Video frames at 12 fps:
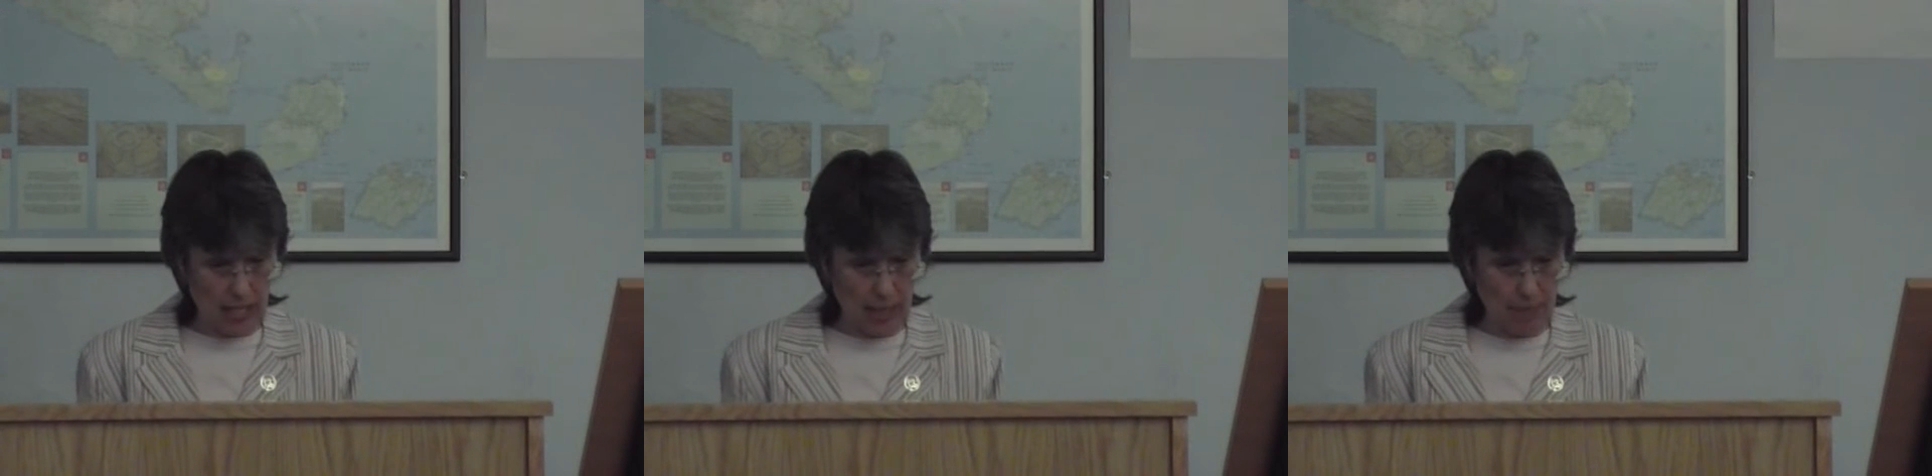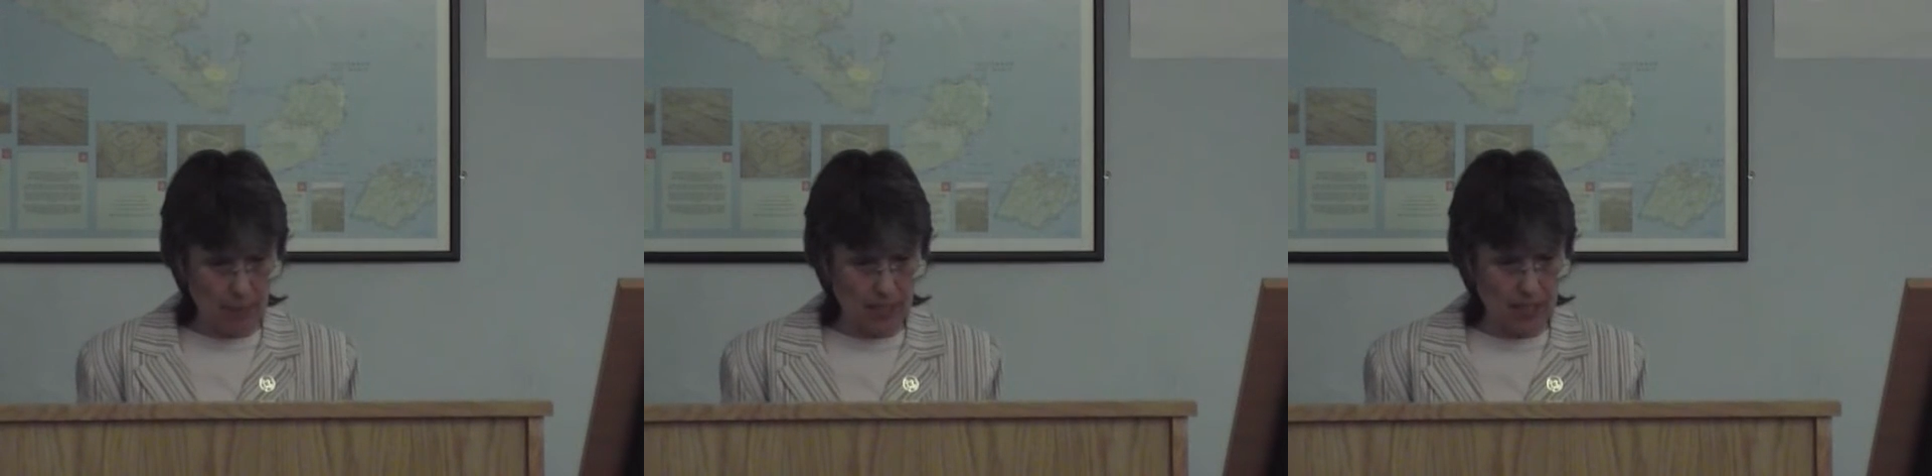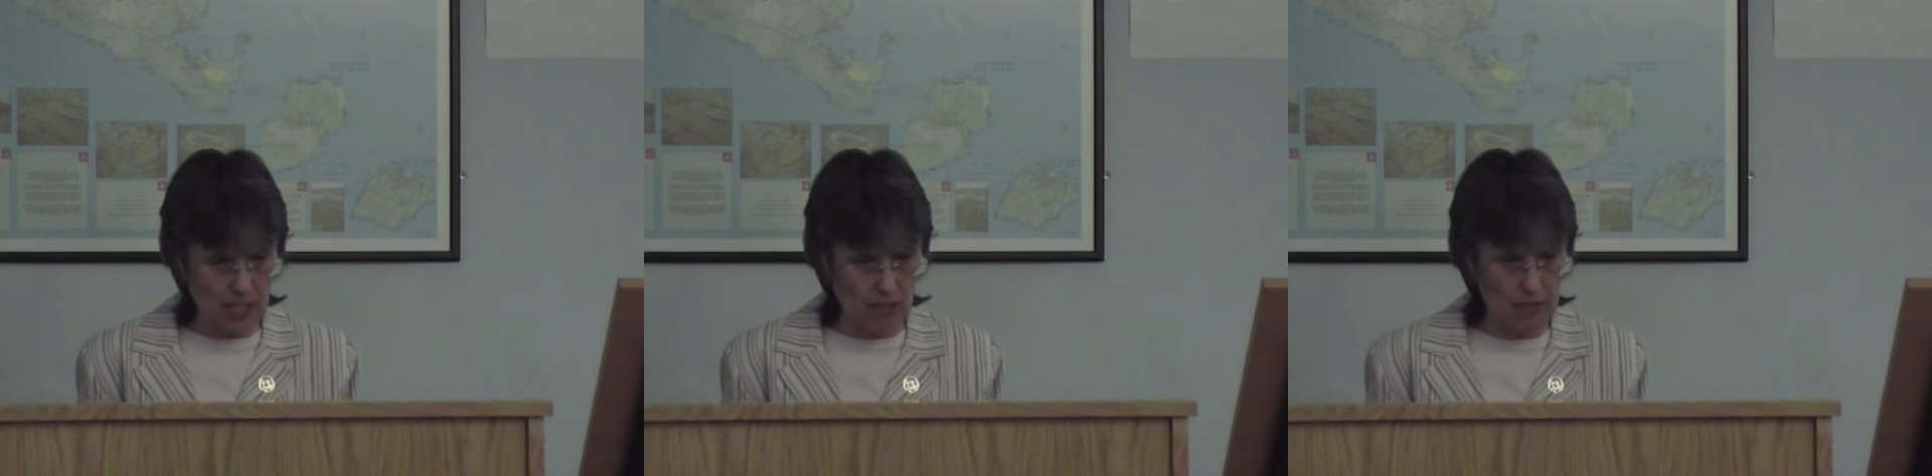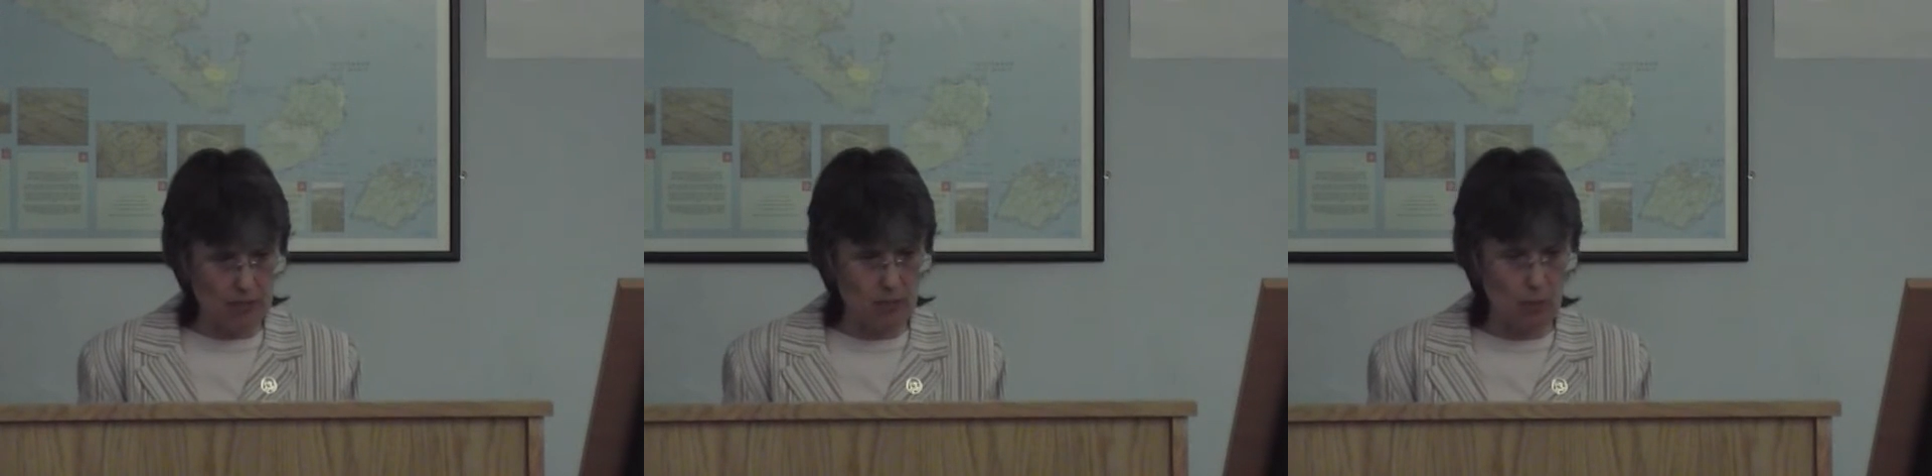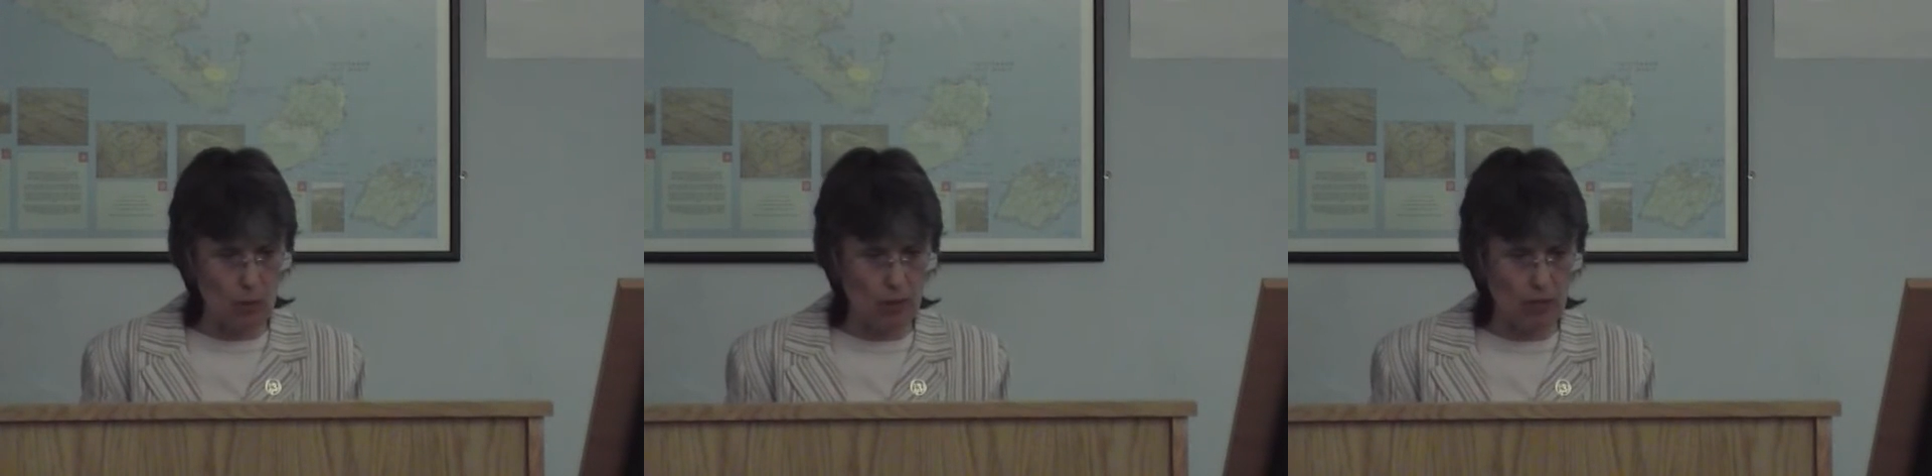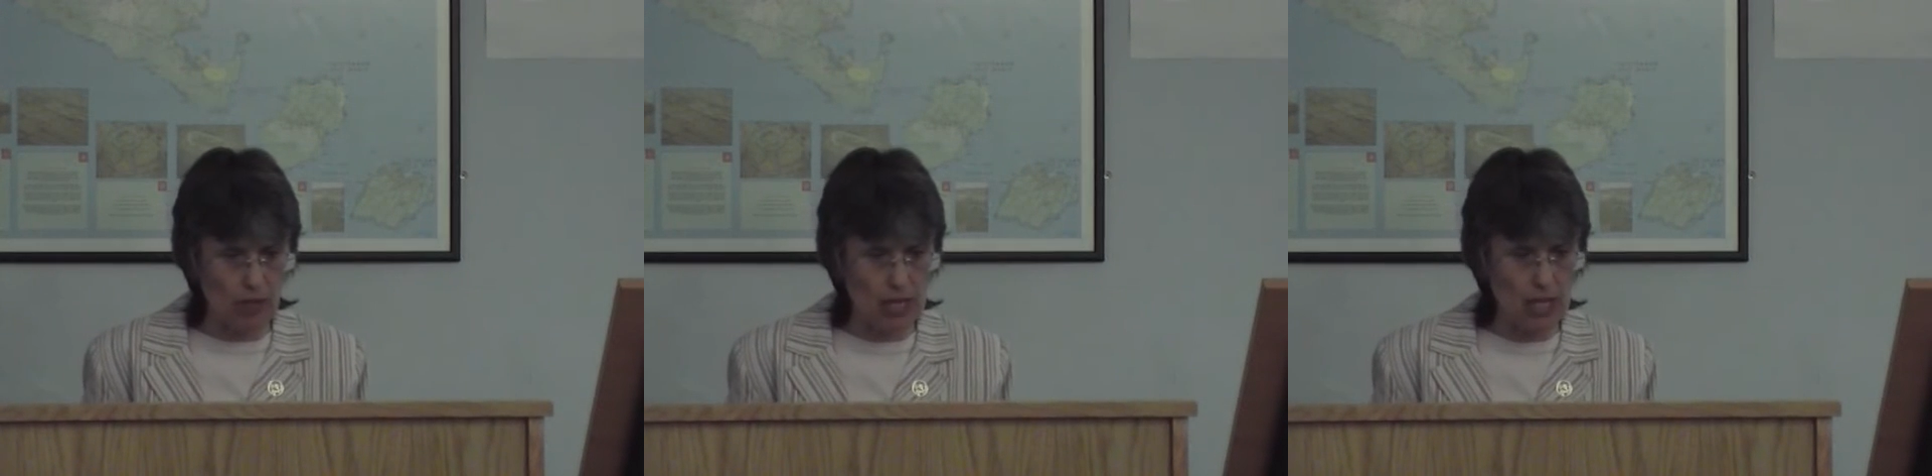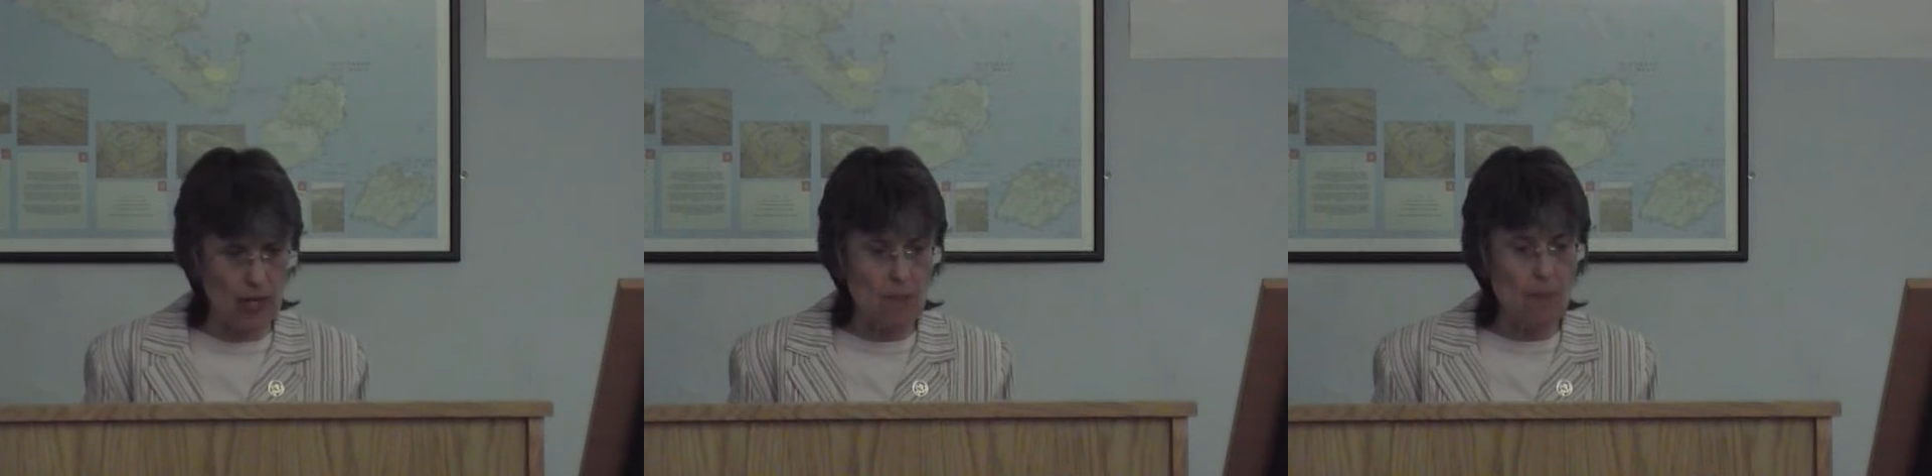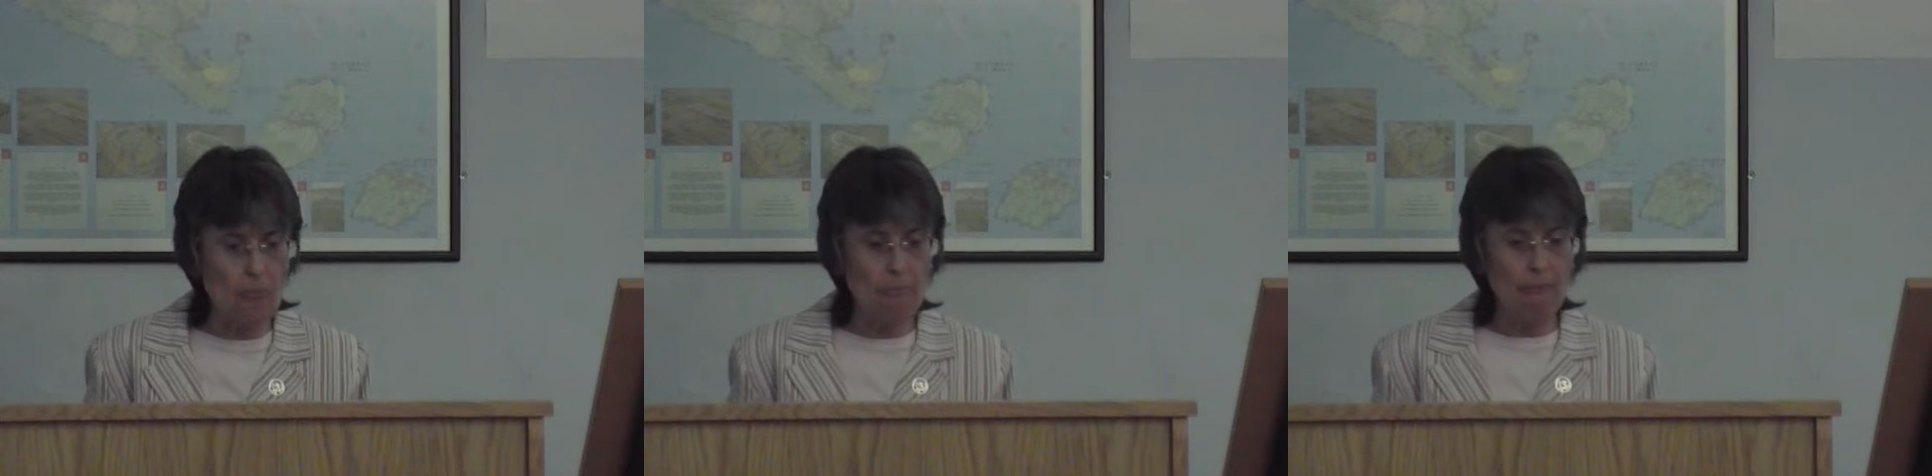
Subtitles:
Paddy Duffy spoke of earlier.